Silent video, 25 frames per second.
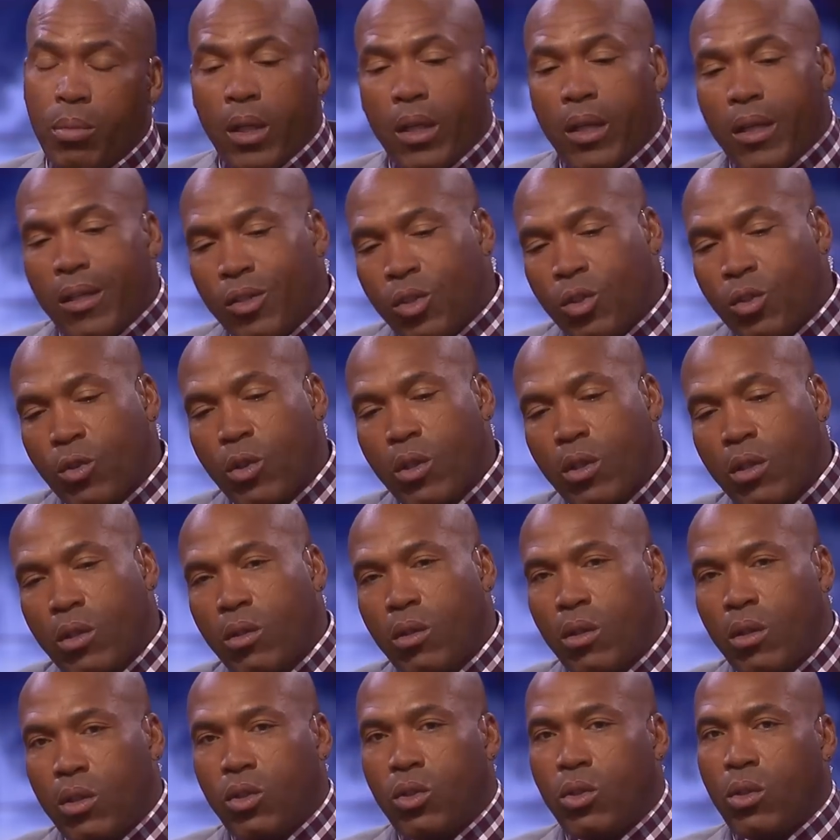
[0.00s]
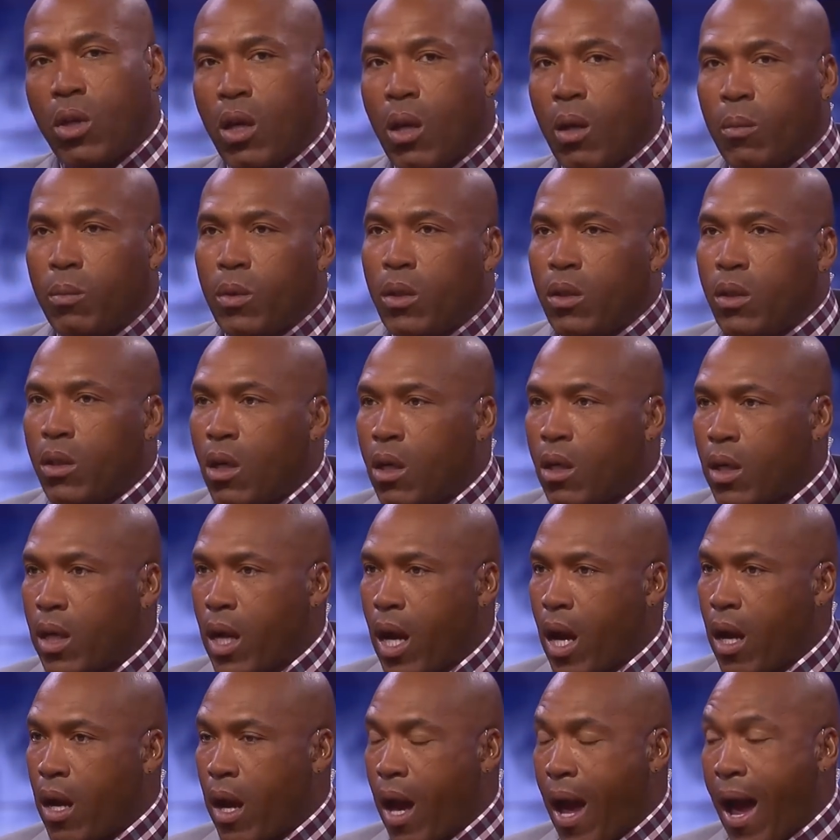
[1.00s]
But it's critical that you help the young
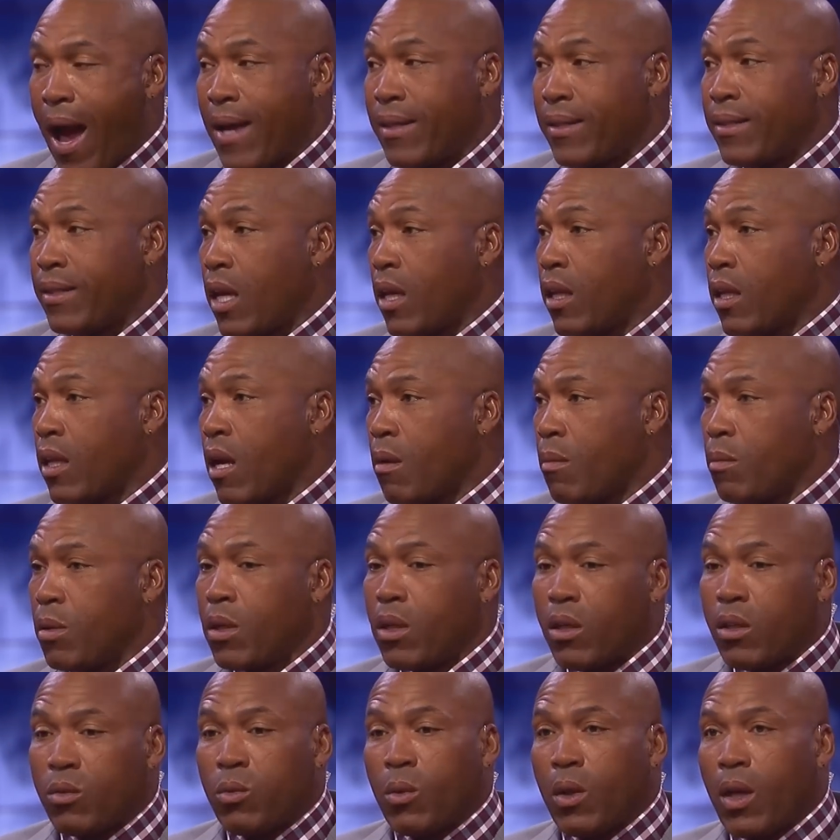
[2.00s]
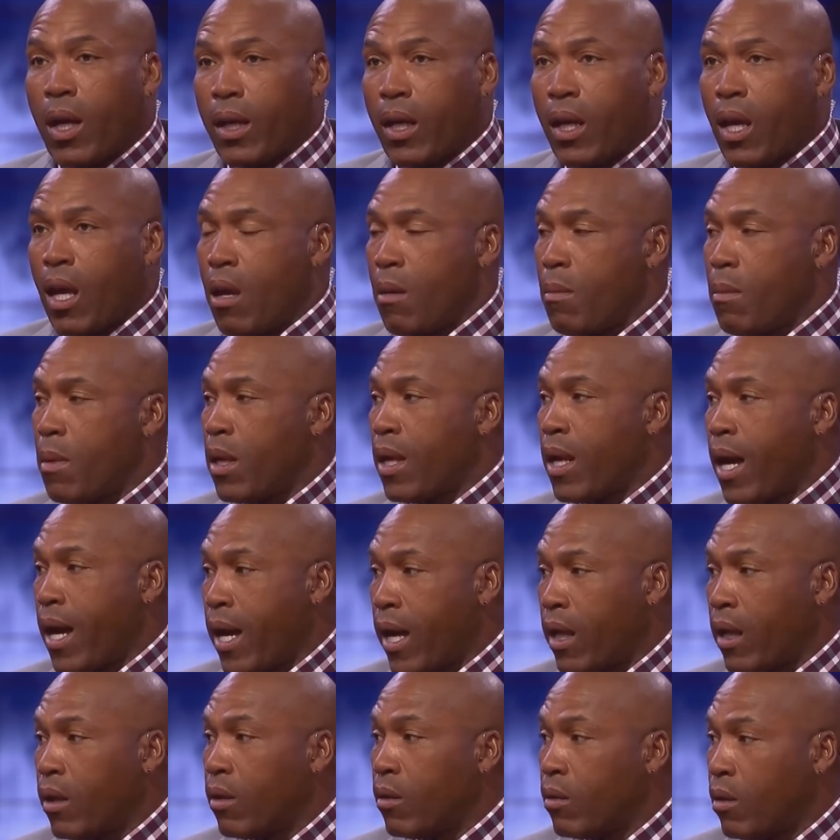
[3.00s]
guy. I say that because when I came in, I
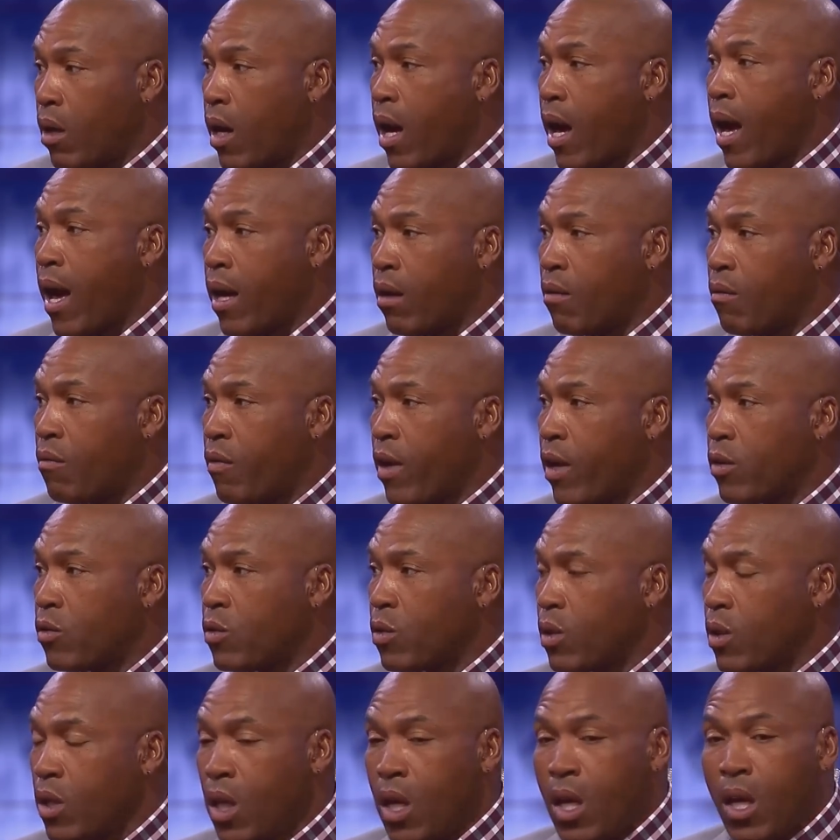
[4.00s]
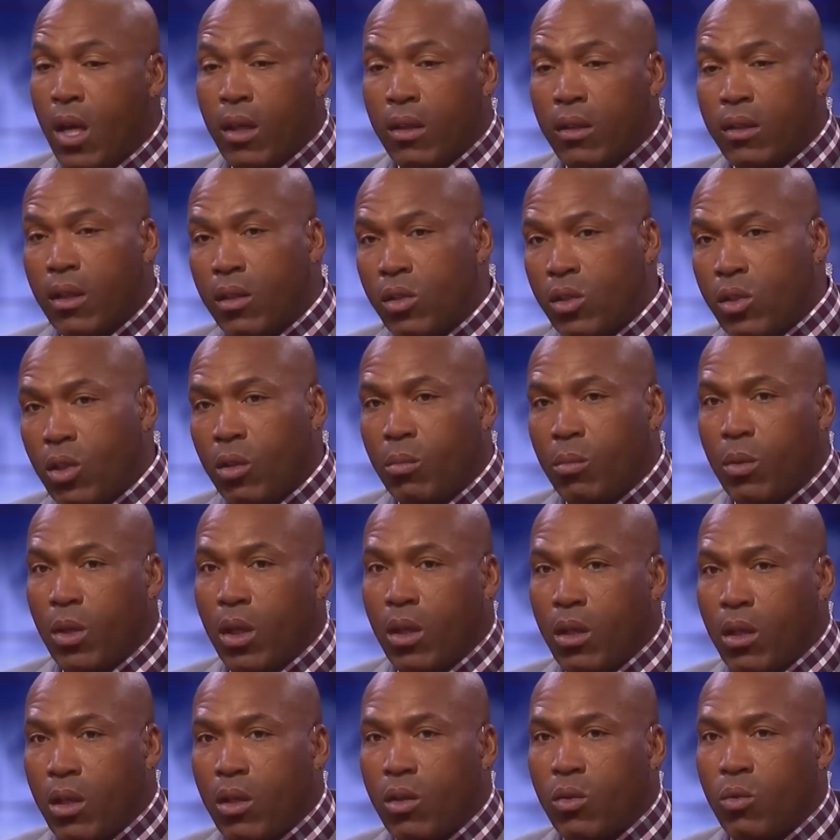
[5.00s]
had a veteran that took
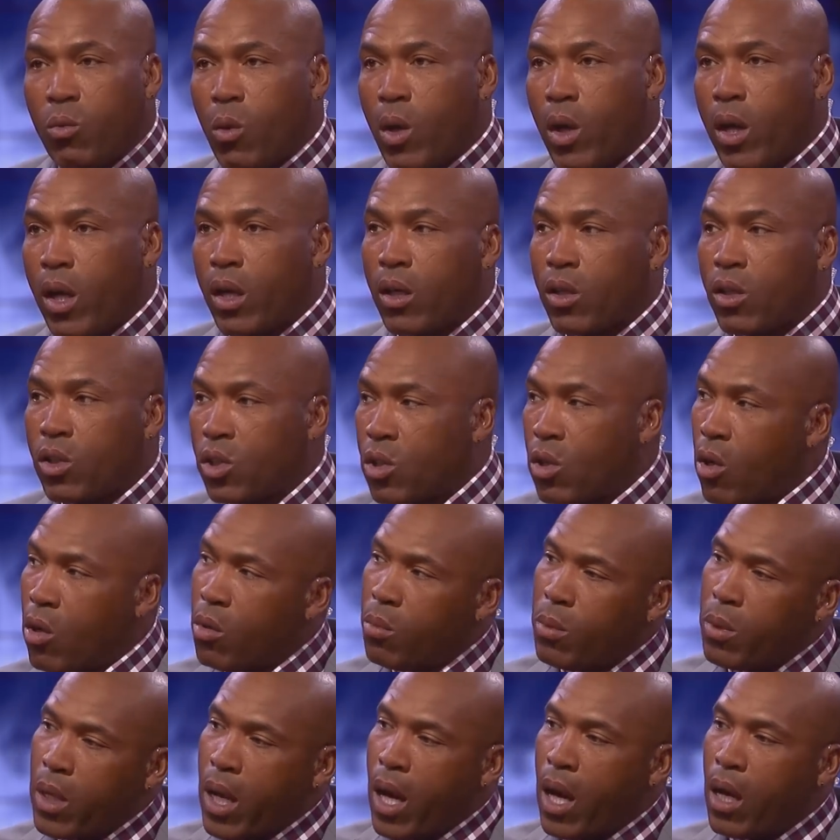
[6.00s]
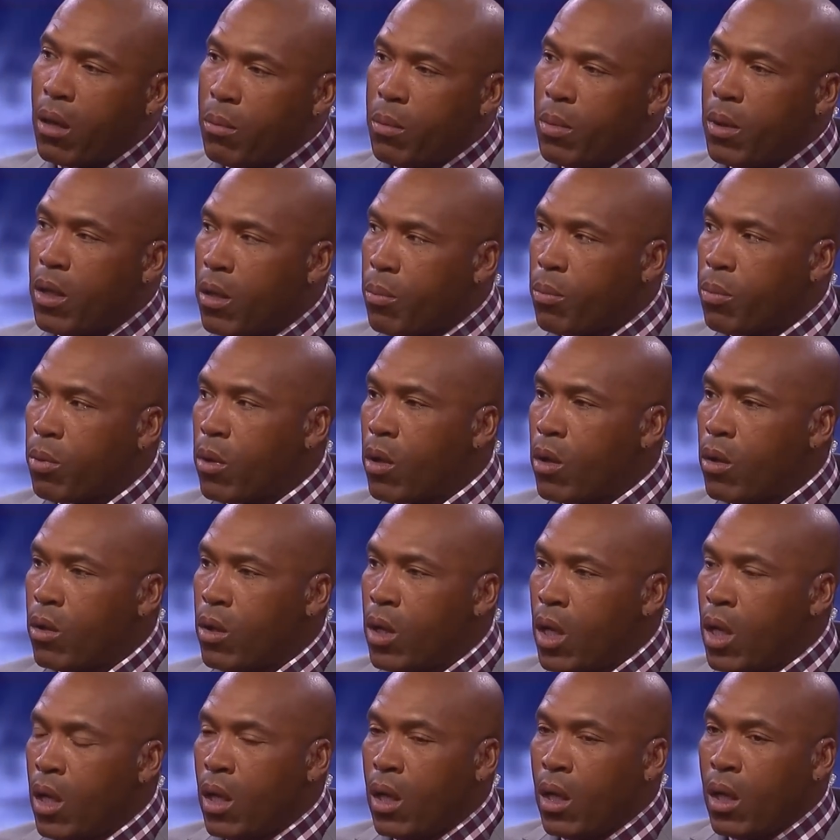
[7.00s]
me under his wing and showed me how to be a
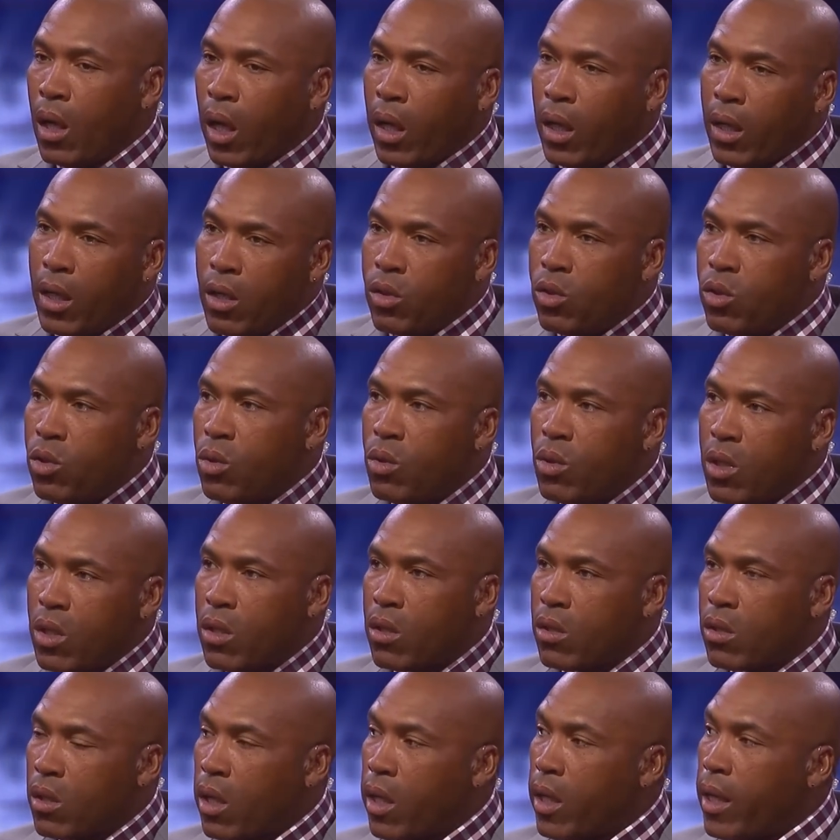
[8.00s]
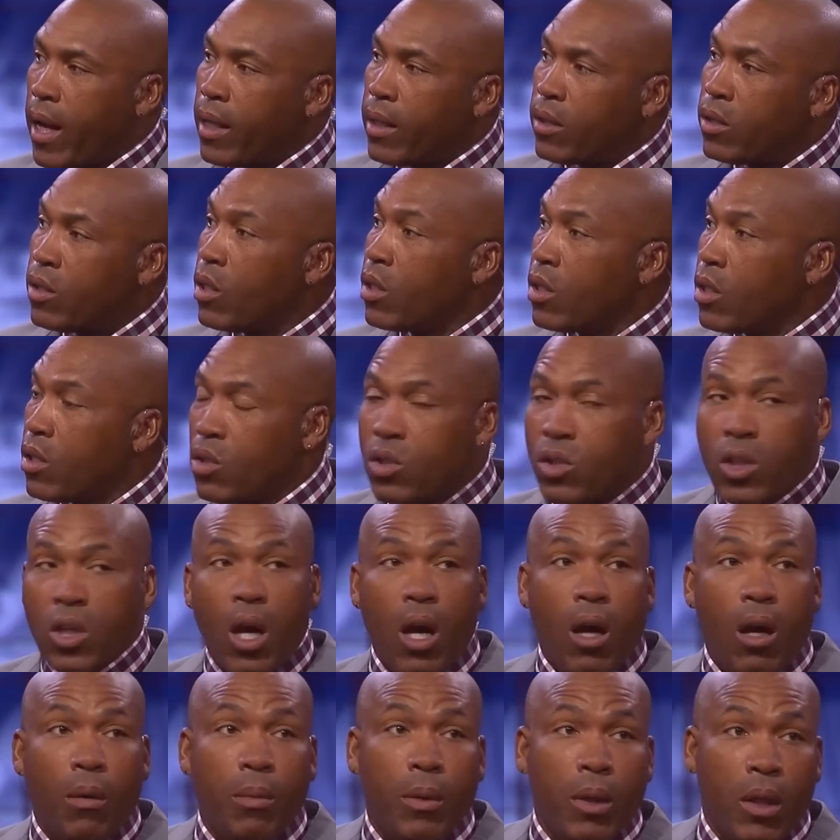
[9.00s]
pro. And then 2 years later, I took his
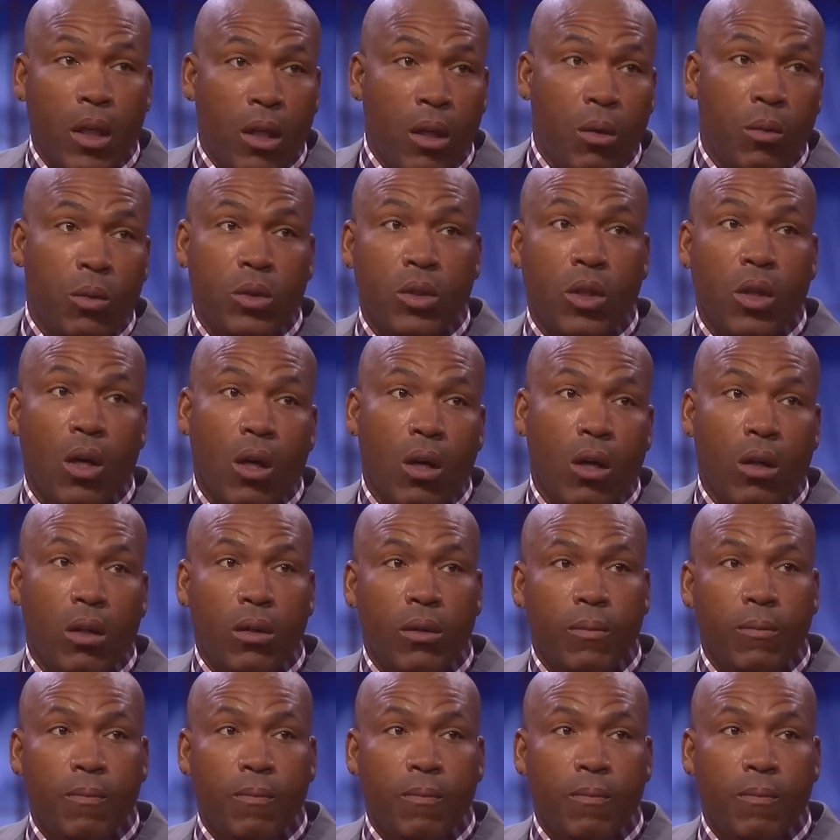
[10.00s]
job, and he was gone.